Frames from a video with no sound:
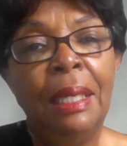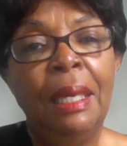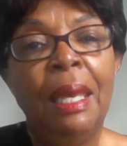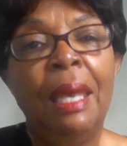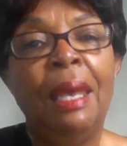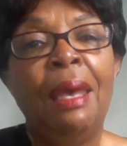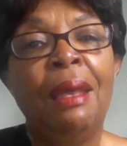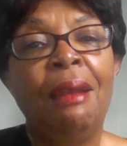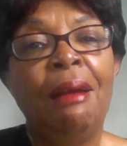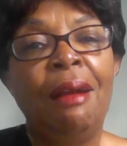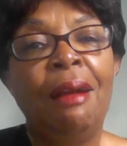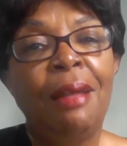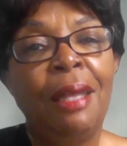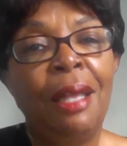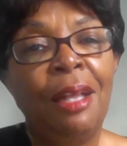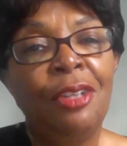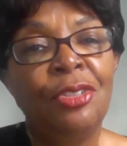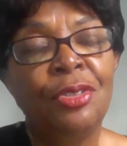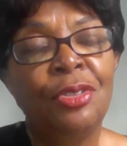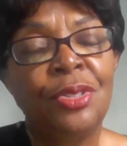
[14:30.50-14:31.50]
And our
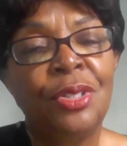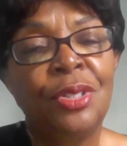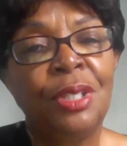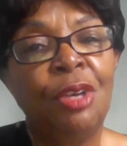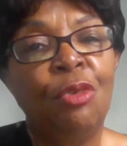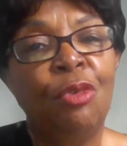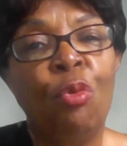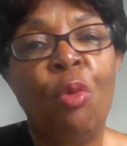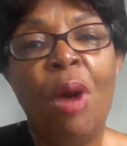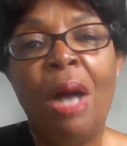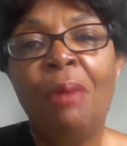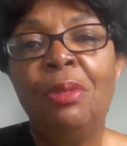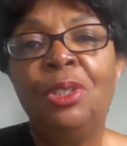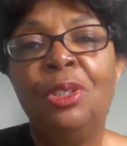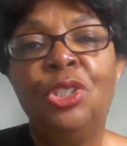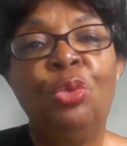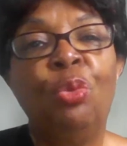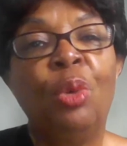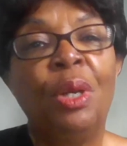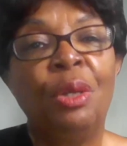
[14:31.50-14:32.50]
counselor said, "Why
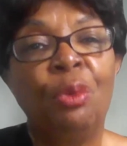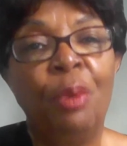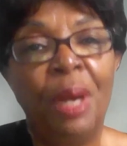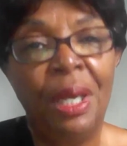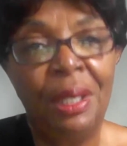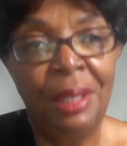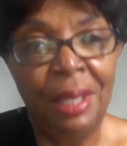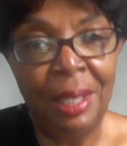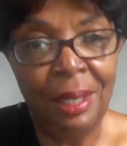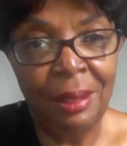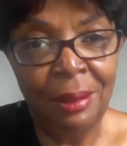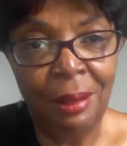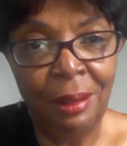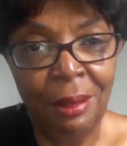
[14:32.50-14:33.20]
would you want to wait that long?